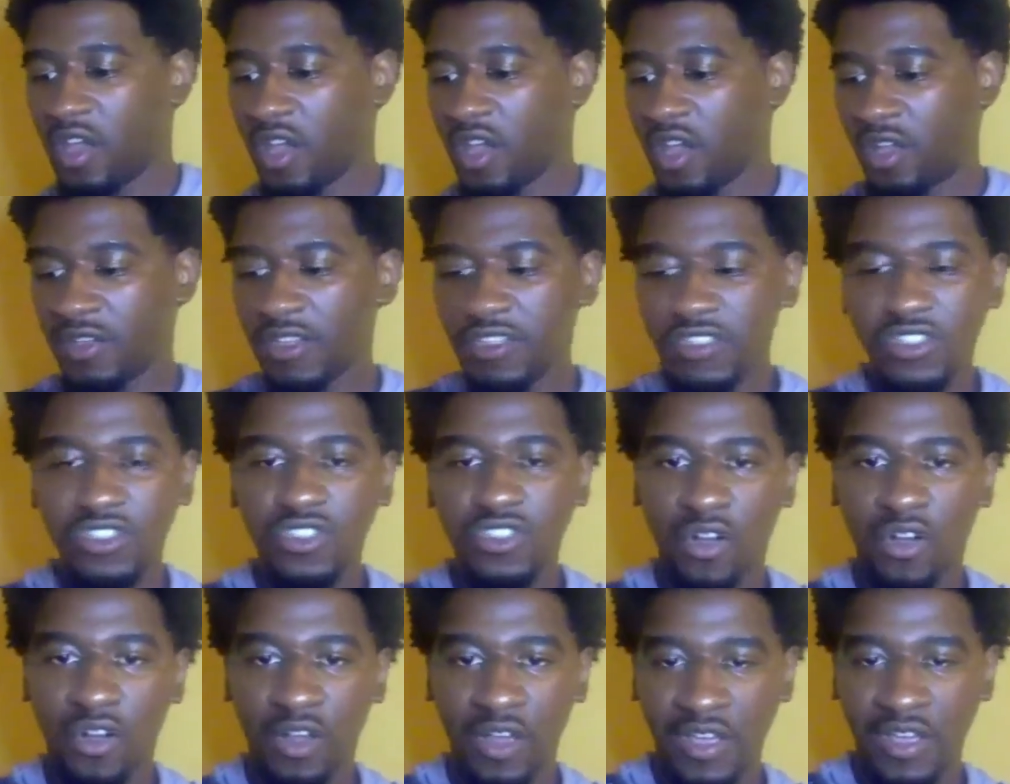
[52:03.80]
This is
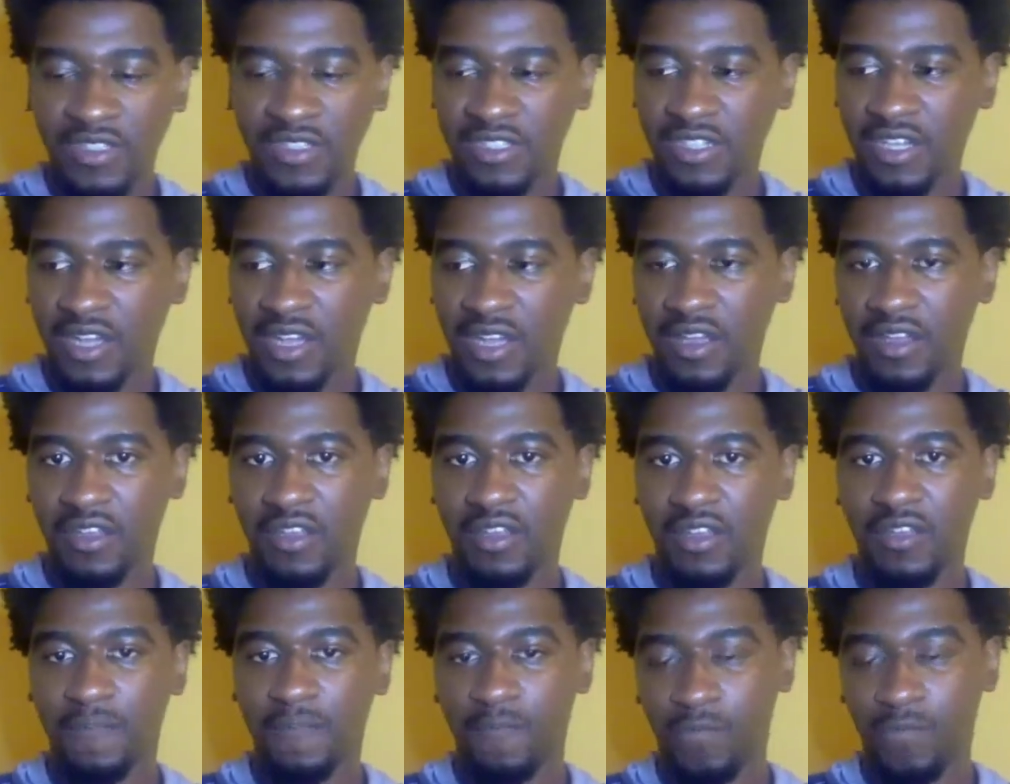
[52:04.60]
all SI.
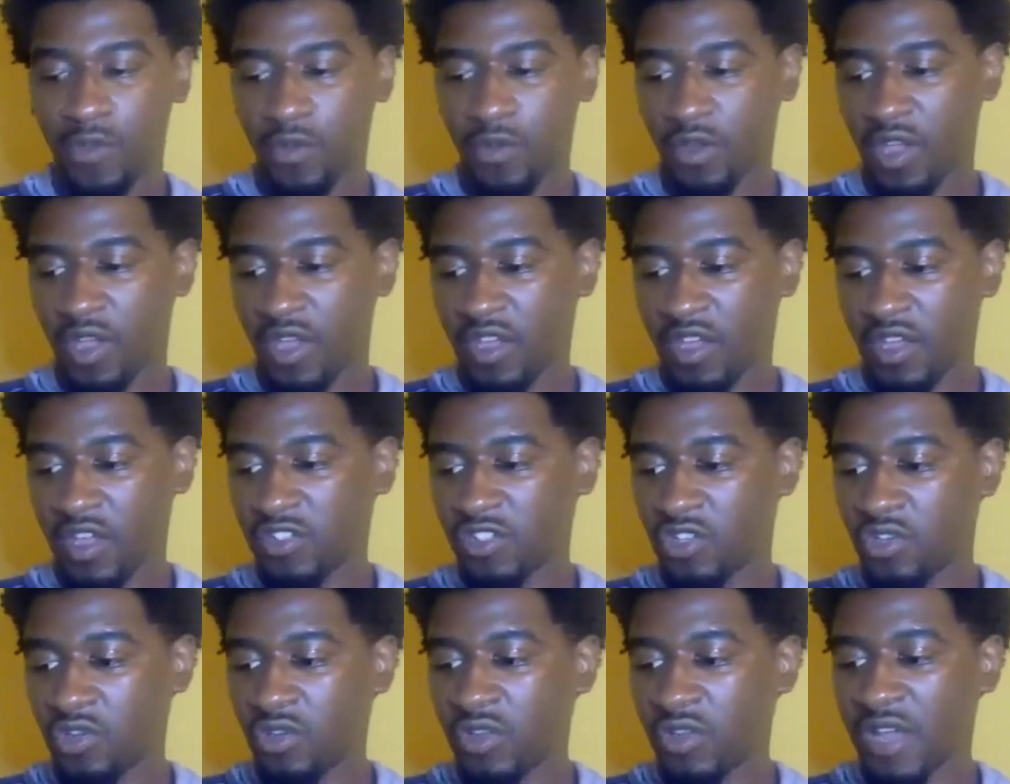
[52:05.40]
Okay, it's
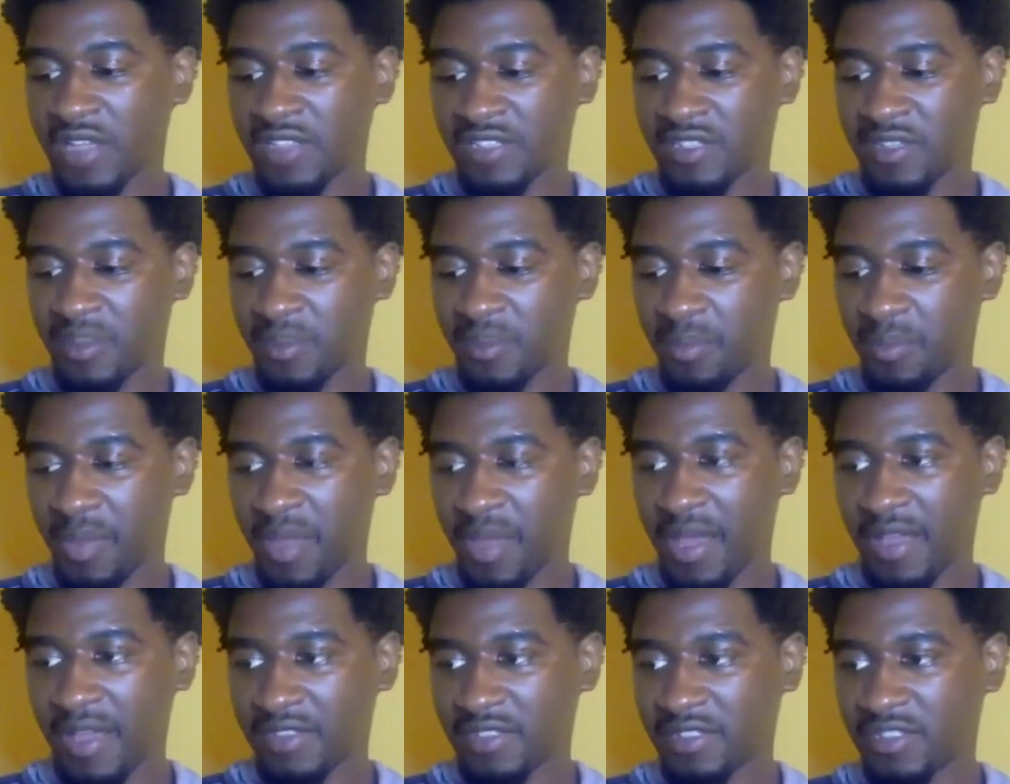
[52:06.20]
utilizing the
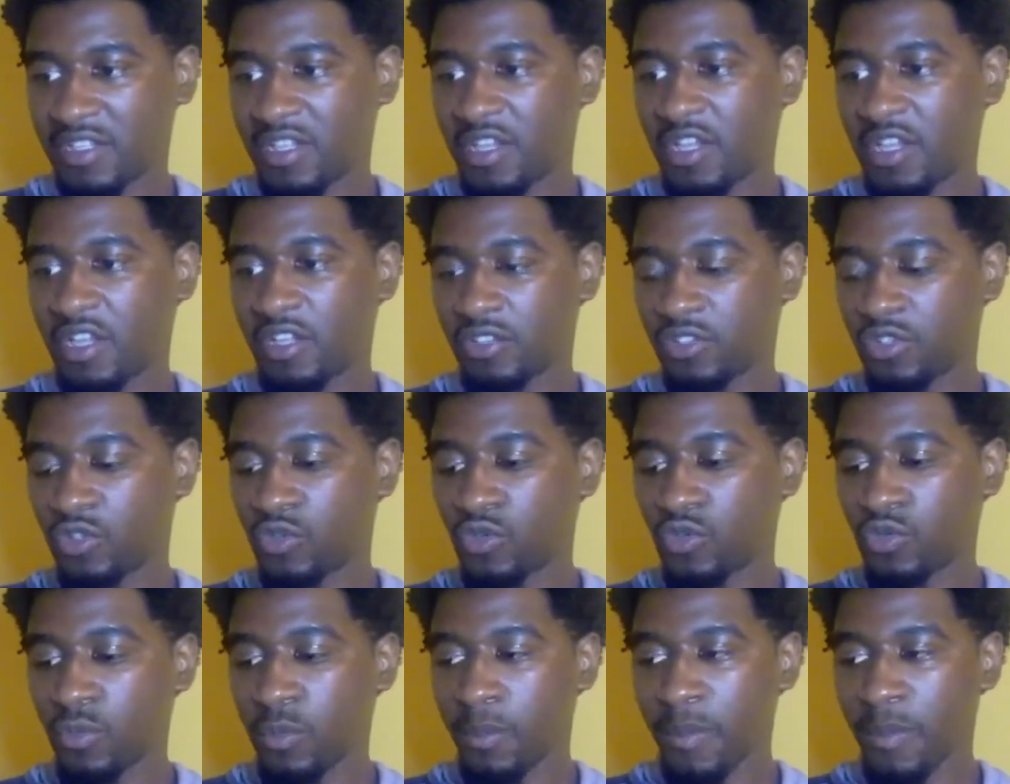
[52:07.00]
past
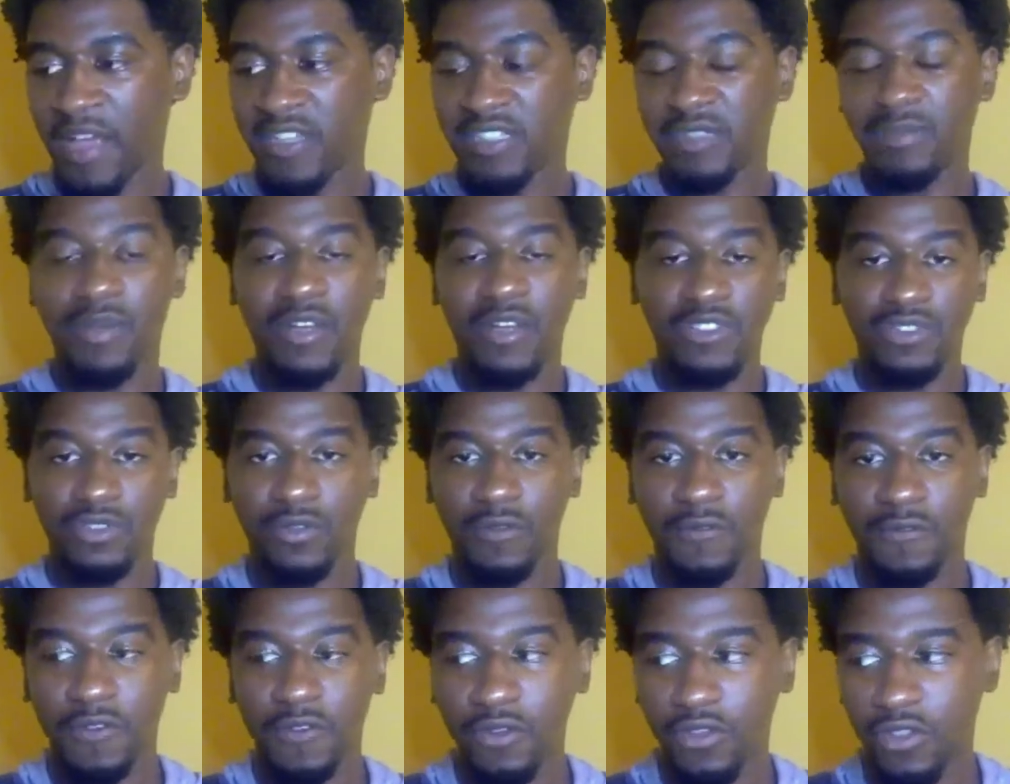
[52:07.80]
to maximize on the
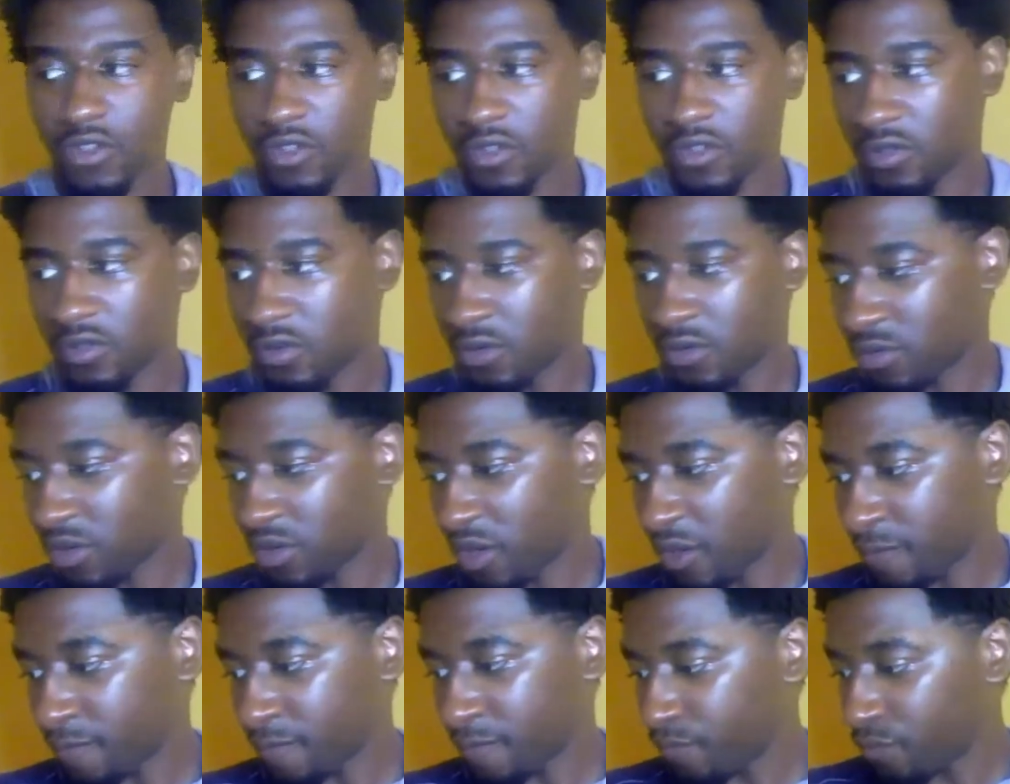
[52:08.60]
future. Okay,
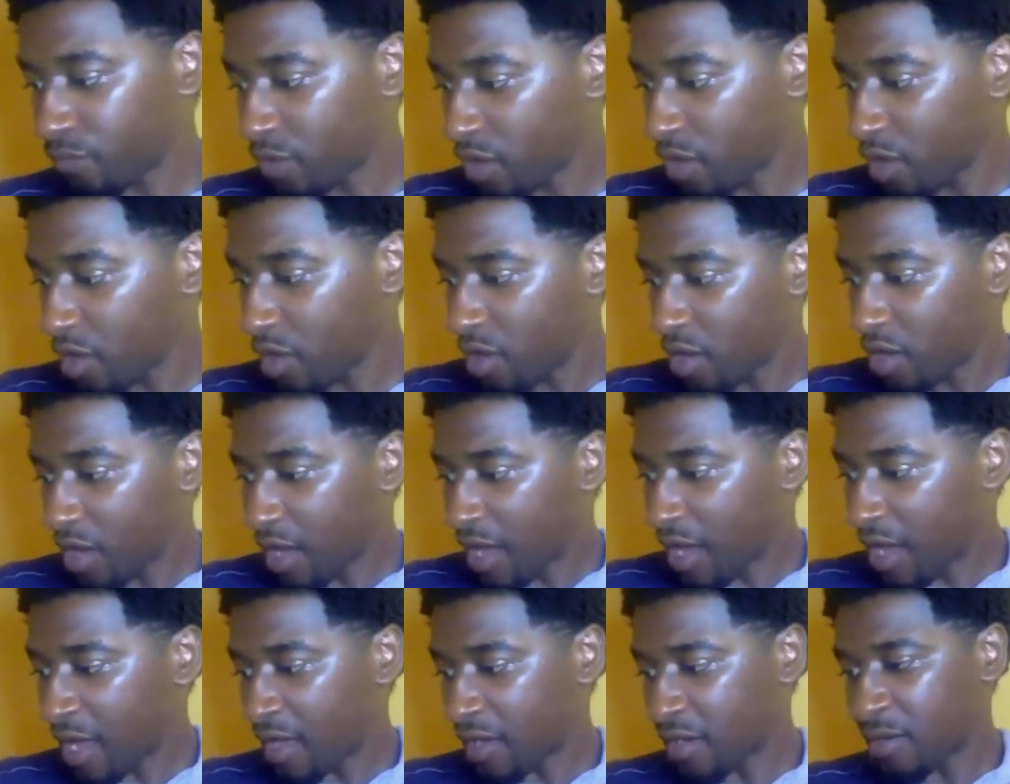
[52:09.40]

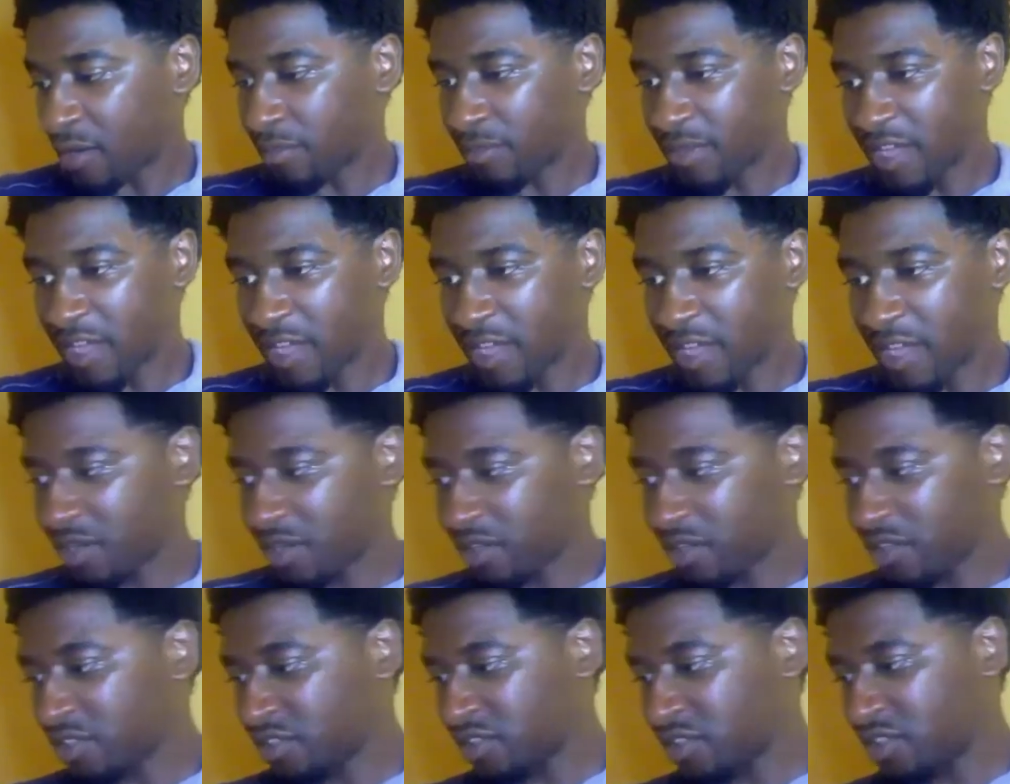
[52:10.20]
and last but not
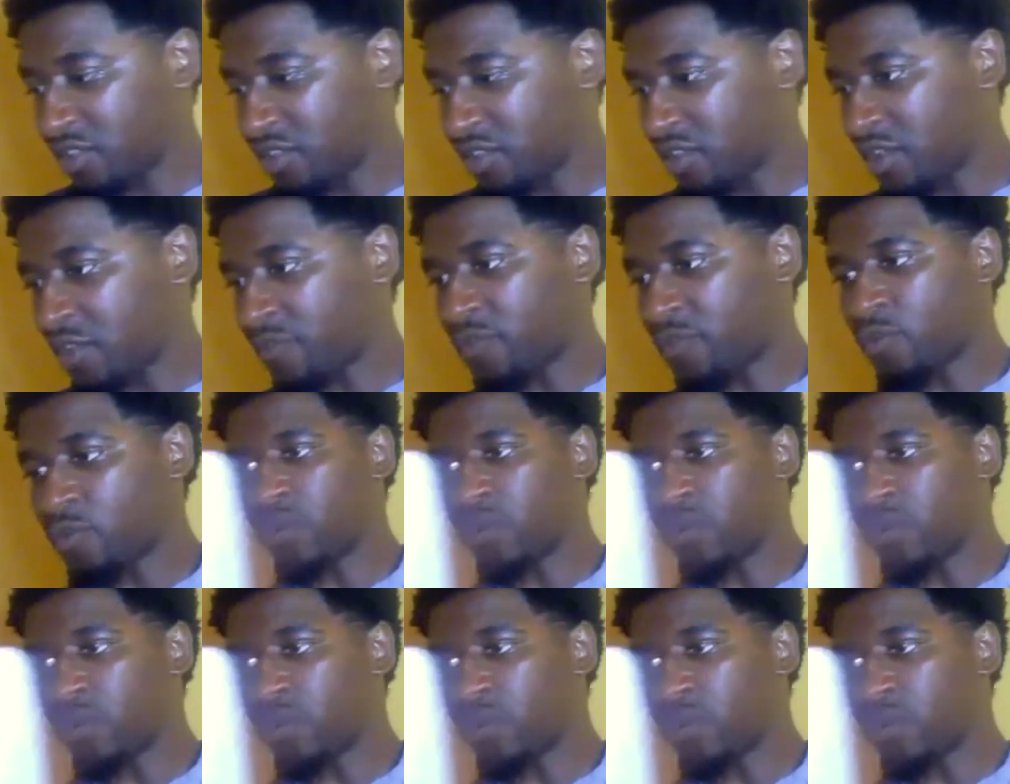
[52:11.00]
least, if you want